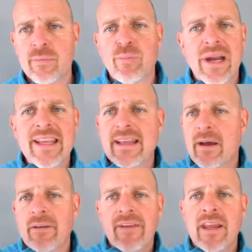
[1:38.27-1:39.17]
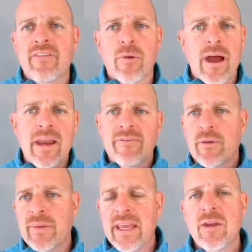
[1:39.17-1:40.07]
breakdown of any variety
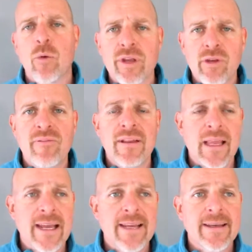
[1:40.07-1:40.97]
from heat or UV light.